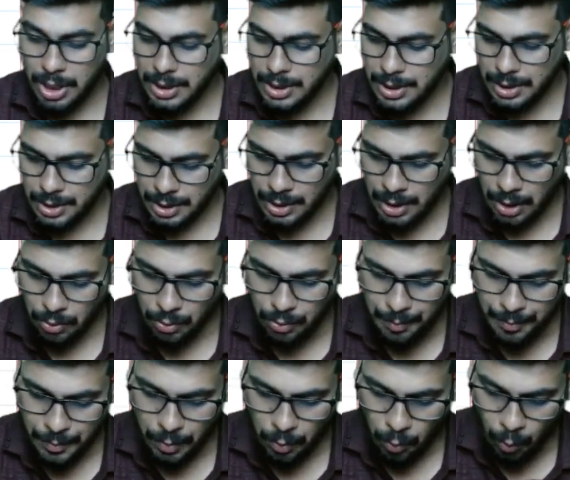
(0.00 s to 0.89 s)
now
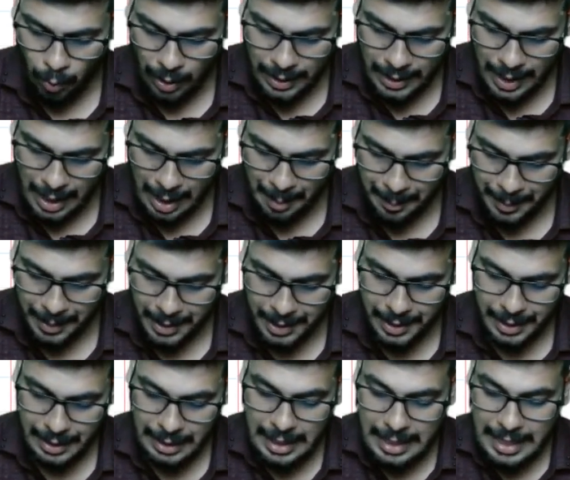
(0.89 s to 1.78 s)
what
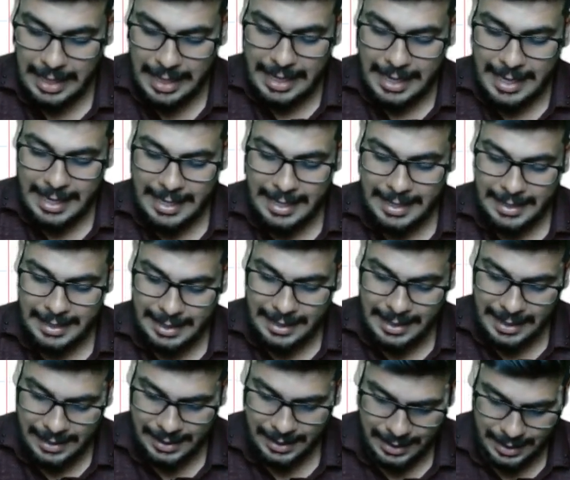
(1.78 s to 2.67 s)
happened in
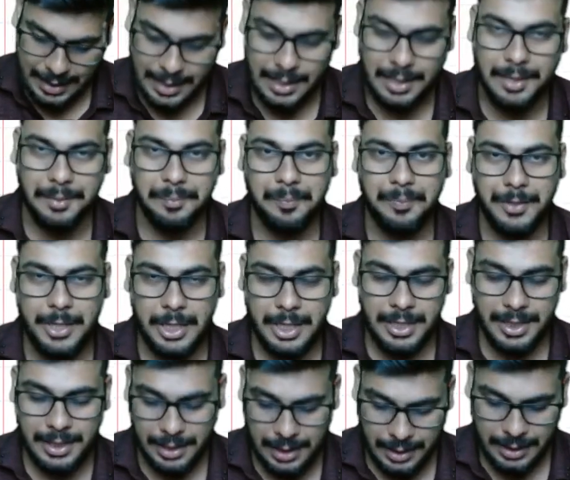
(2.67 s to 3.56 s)
this year,
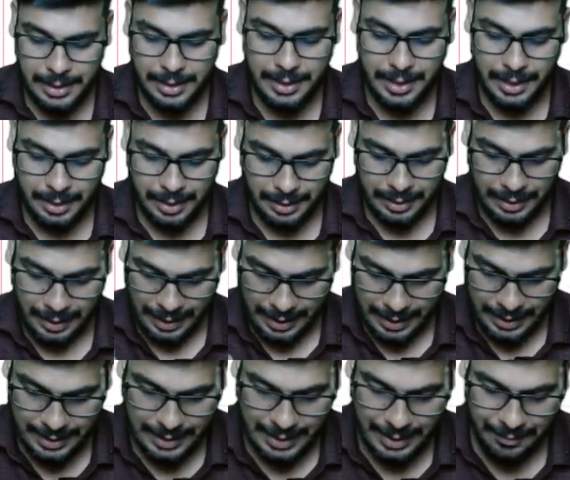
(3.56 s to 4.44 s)
that
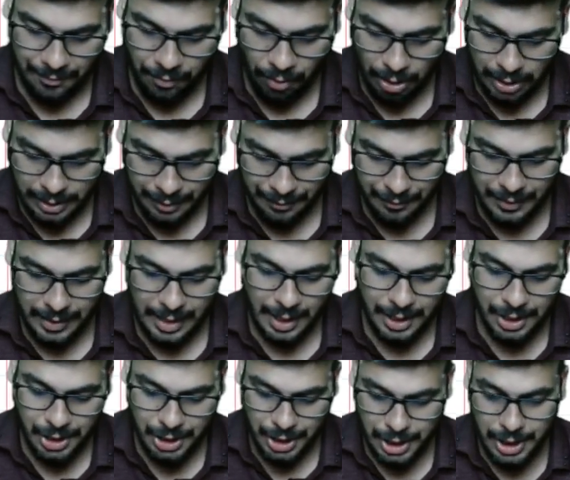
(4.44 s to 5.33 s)
is for the
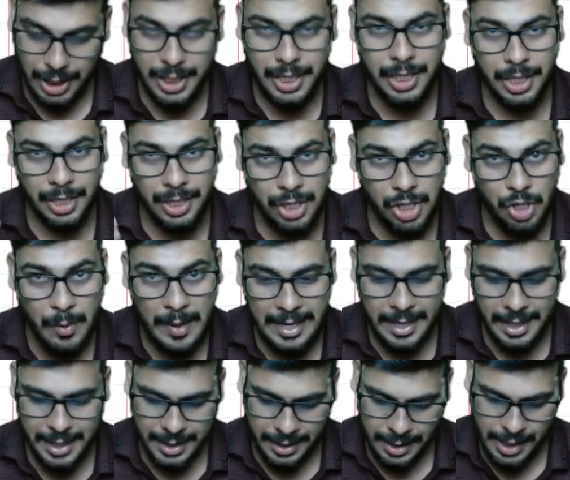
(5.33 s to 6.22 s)
financial year
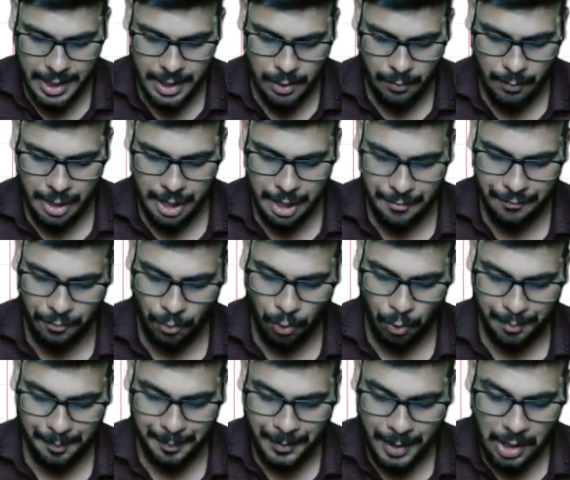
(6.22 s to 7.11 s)

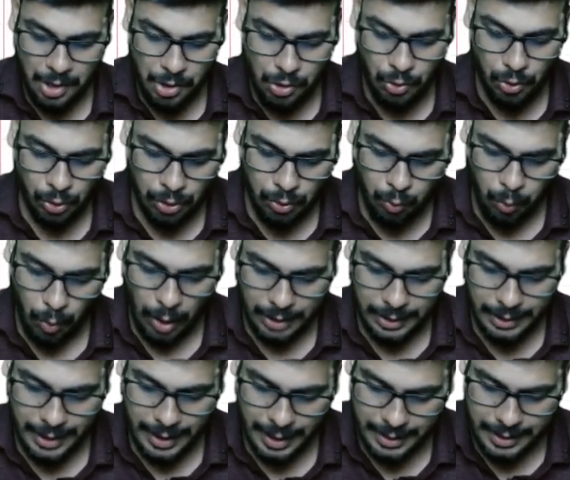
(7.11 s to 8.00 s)
23-24, look
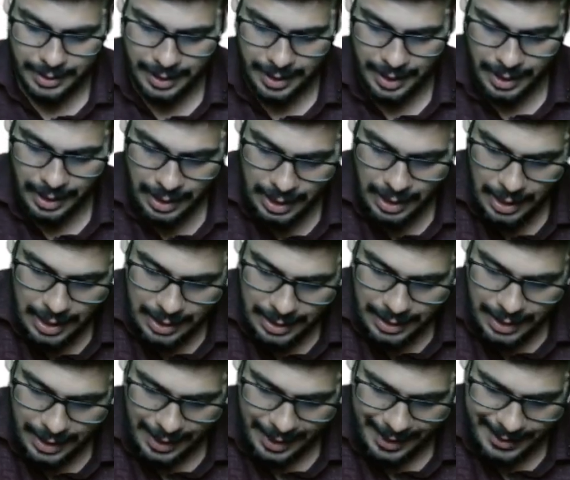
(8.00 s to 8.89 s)
what they are saying.
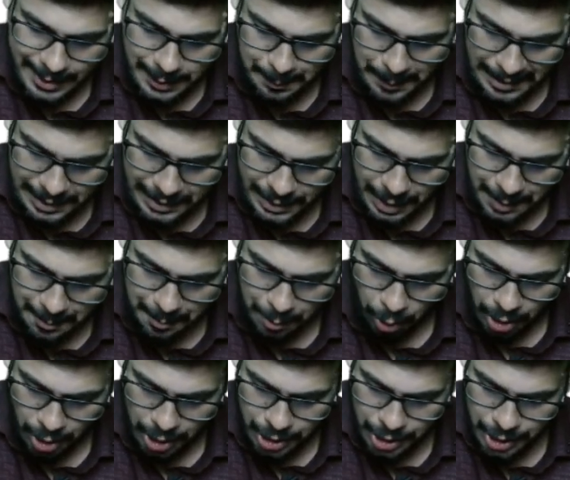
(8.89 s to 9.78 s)
Their expected
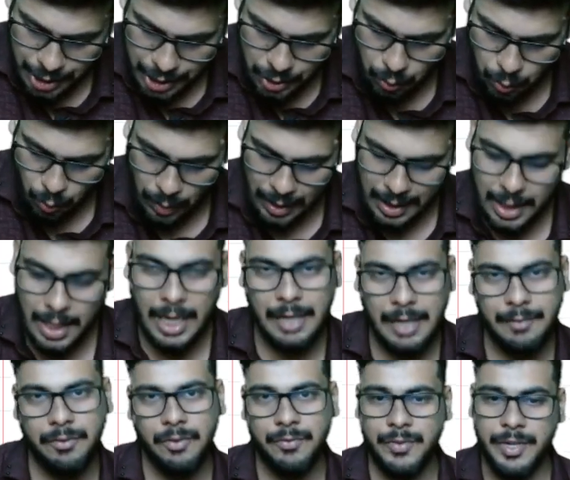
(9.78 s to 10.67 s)
production is
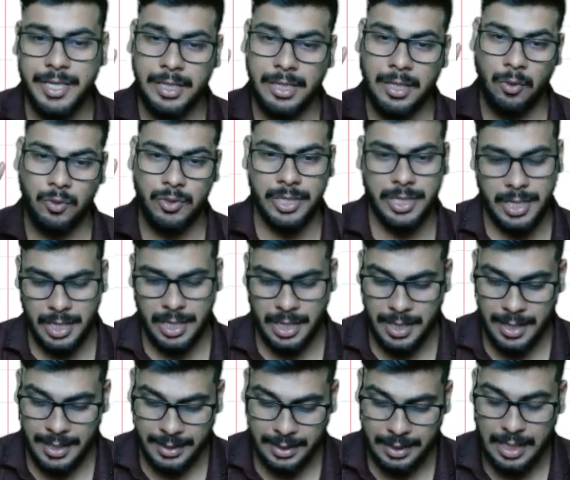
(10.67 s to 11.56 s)
1,50,000.
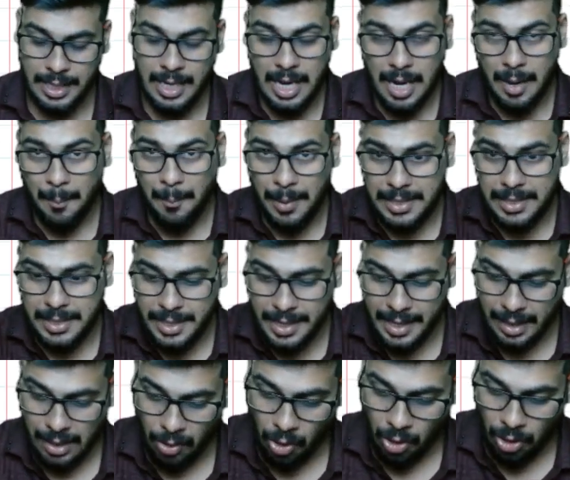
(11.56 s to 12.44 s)
Yes, but
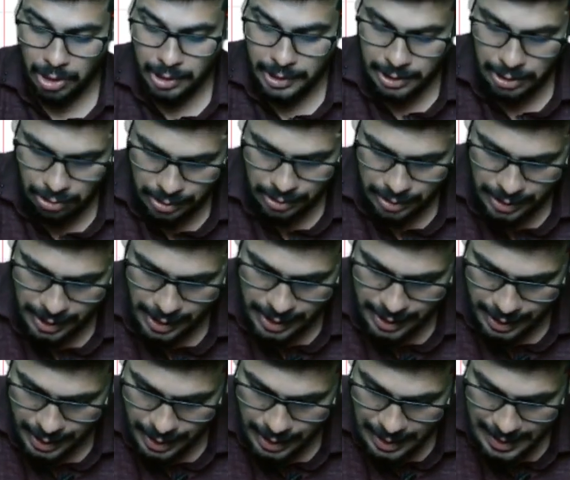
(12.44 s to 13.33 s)
they are also
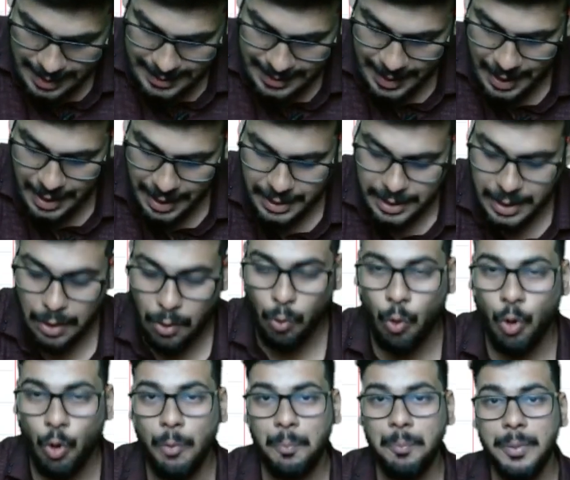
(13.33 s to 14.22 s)
saying there is an
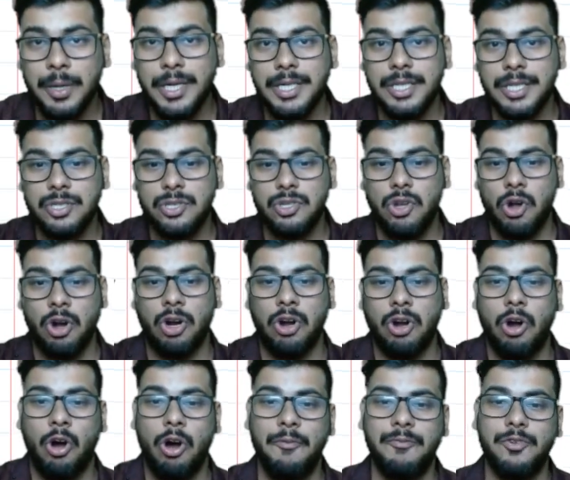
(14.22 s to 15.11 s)
opening stock
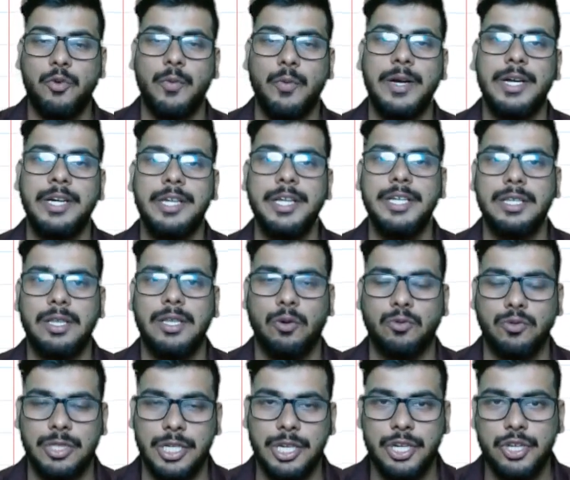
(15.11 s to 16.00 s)
of
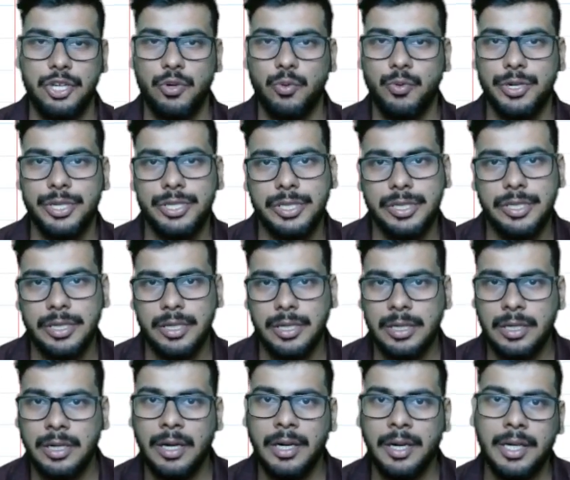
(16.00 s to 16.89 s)
20,000 units.
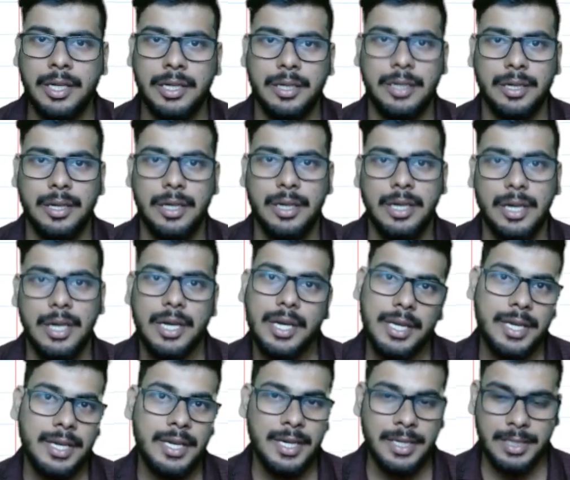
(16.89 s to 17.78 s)
Correct?
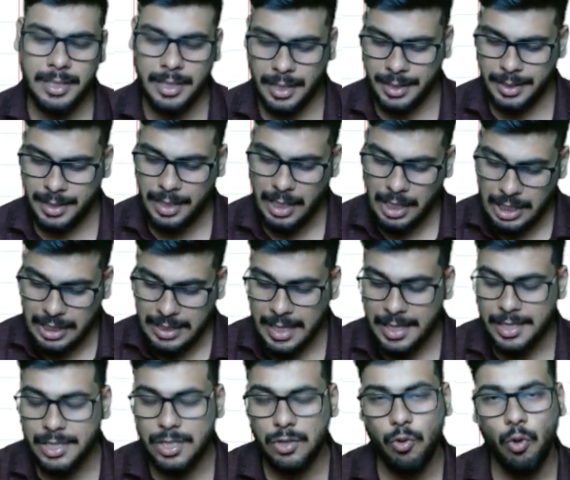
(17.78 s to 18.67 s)
Yes, guys,
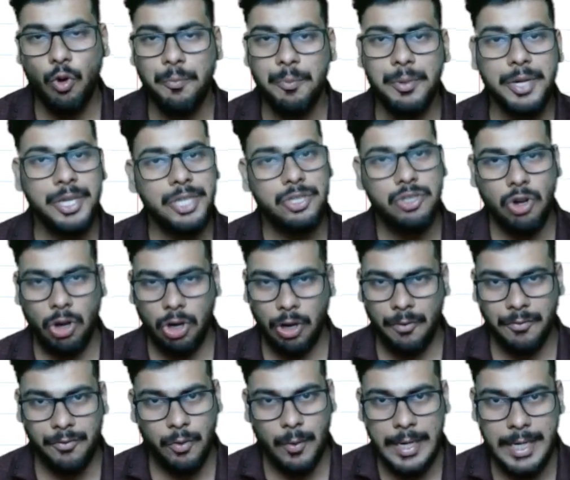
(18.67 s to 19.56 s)
there is an opening stock
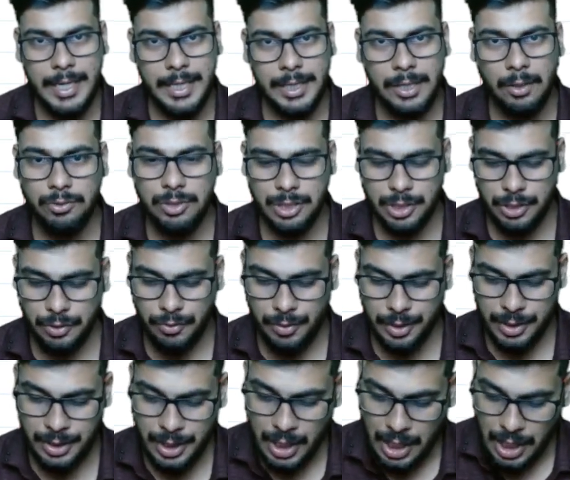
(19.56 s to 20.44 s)
of 20,000
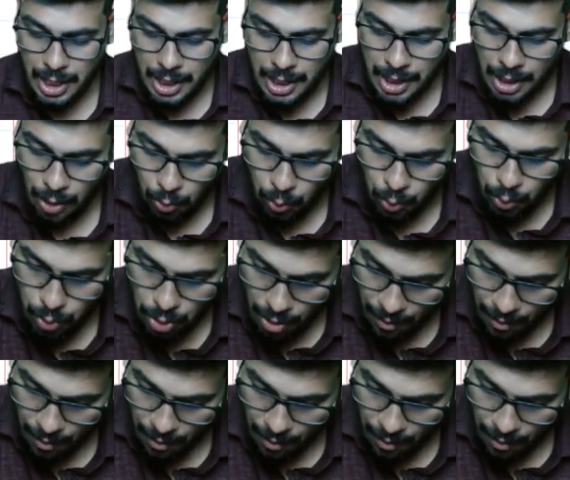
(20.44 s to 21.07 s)
units. Now,